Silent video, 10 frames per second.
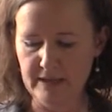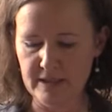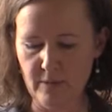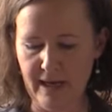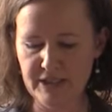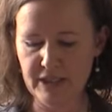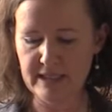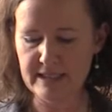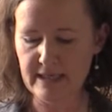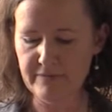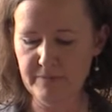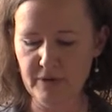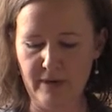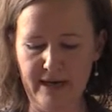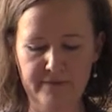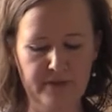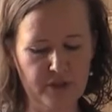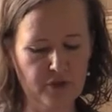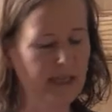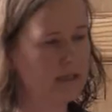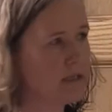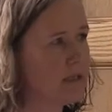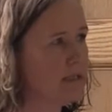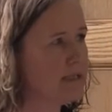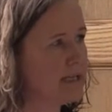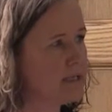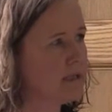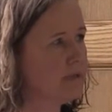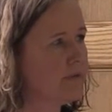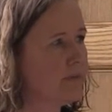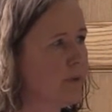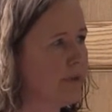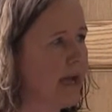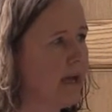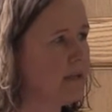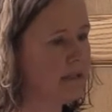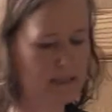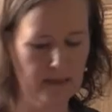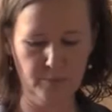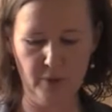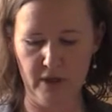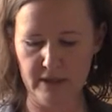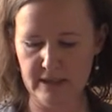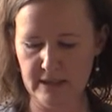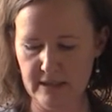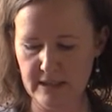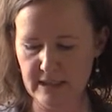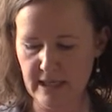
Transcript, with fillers: So as you can see from the graph, this trend is consistent for both Catholics and Protestants,